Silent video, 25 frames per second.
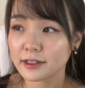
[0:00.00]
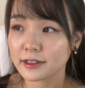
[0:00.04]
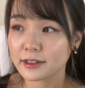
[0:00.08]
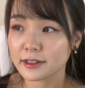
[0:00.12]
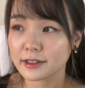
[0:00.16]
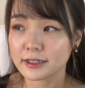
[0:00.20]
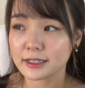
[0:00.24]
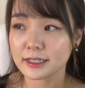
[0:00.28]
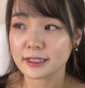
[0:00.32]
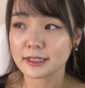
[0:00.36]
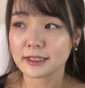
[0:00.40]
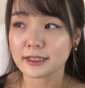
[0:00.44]

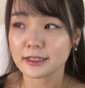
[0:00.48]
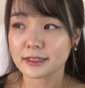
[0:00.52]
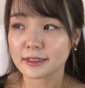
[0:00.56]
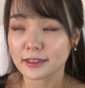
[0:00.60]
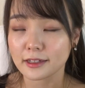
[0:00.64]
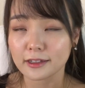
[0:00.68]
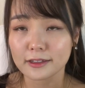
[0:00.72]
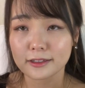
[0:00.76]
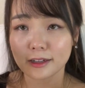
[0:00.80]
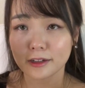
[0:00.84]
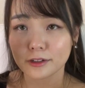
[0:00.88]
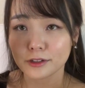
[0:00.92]
This is the
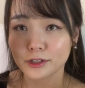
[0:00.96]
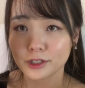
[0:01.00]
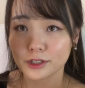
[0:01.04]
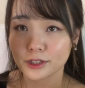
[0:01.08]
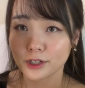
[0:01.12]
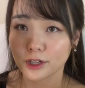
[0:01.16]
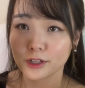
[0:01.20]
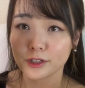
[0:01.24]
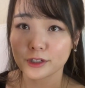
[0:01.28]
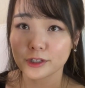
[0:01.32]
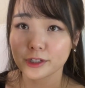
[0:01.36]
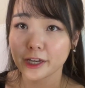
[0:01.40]

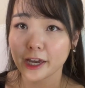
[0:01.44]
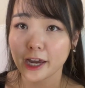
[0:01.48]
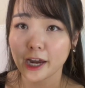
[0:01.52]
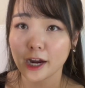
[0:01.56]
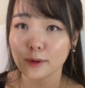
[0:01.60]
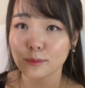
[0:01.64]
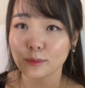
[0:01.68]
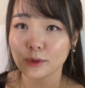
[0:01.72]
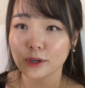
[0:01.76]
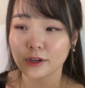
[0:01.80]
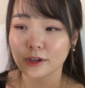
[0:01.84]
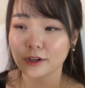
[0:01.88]
$600
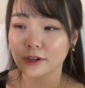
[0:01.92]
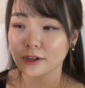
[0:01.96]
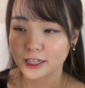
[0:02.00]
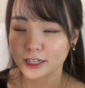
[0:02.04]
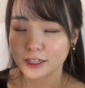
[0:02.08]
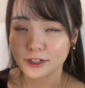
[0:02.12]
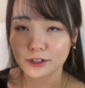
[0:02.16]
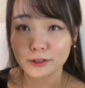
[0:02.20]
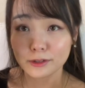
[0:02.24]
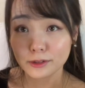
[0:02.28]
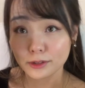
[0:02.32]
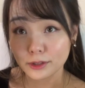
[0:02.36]
camera.
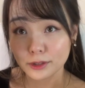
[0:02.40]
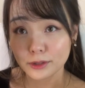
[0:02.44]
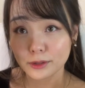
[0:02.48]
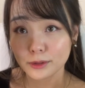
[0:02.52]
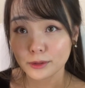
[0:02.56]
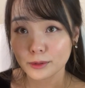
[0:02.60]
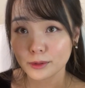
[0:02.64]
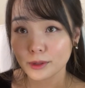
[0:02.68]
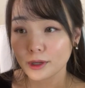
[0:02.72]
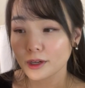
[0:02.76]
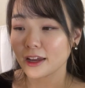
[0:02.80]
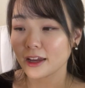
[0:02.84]
It'll do.